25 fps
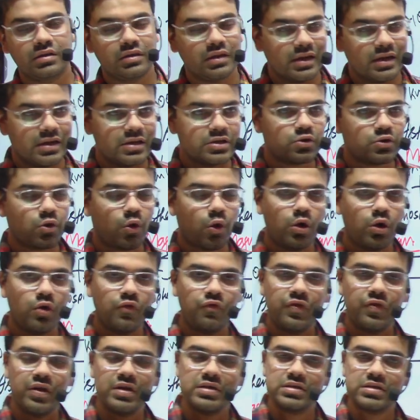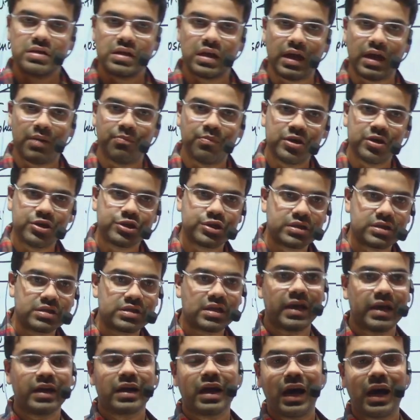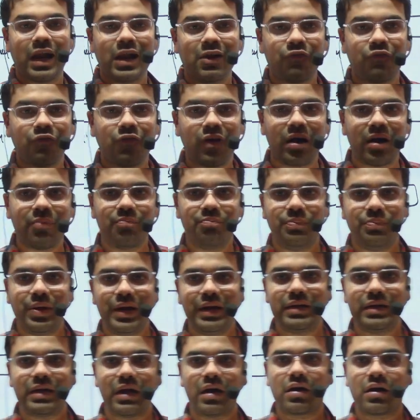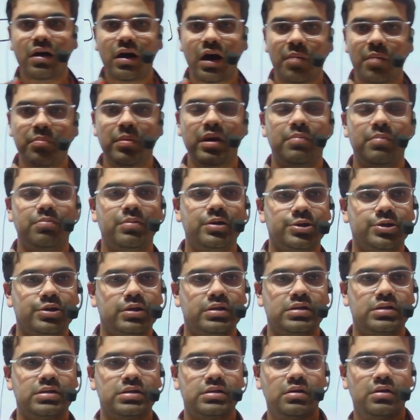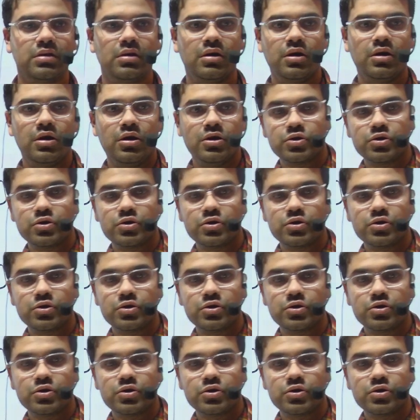is always emissions like alpha, beta, gamma emissions. So